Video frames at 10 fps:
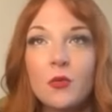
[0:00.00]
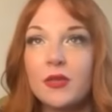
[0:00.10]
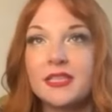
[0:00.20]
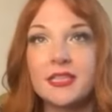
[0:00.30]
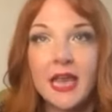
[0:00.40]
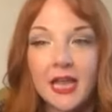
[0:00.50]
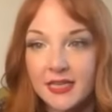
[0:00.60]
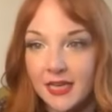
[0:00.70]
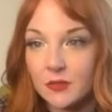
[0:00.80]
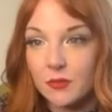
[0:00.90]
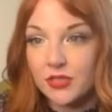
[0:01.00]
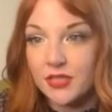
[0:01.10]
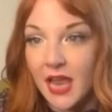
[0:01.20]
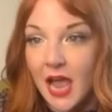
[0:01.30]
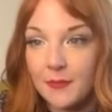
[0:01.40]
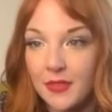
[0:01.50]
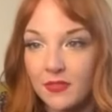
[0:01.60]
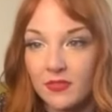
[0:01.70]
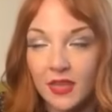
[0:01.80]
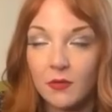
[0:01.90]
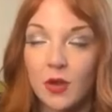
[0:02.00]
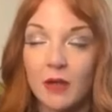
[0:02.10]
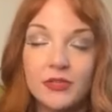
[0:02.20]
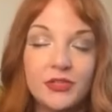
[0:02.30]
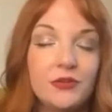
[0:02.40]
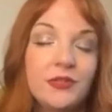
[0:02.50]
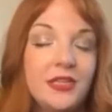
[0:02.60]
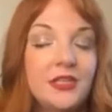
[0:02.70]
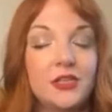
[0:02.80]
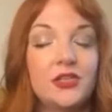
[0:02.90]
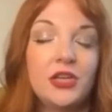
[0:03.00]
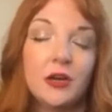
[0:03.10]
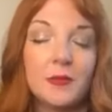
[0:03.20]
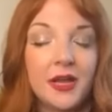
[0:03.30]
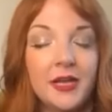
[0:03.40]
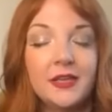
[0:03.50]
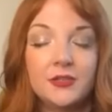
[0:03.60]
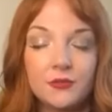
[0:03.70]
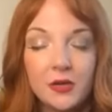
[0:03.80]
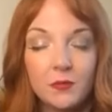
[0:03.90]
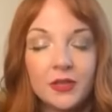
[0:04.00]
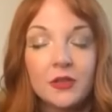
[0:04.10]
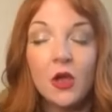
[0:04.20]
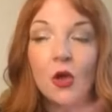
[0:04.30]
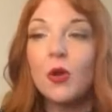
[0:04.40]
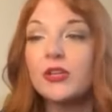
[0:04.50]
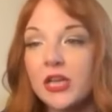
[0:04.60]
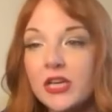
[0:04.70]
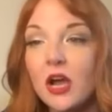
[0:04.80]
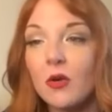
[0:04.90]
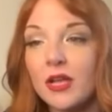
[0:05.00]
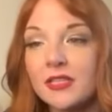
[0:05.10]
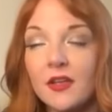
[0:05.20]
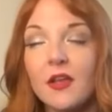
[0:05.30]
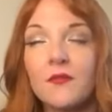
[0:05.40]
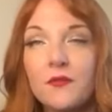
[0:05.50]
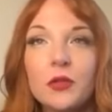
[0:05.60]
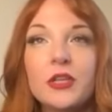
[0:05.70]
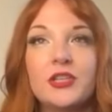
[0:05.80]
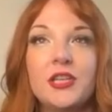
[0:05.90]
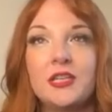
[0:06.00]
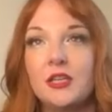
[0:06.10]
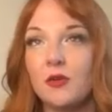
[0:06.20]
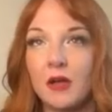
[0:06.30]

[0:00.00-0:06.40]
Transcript: with ScanDesk, which is the app that I was using to share my screen with, which I know is a foolish thing to do.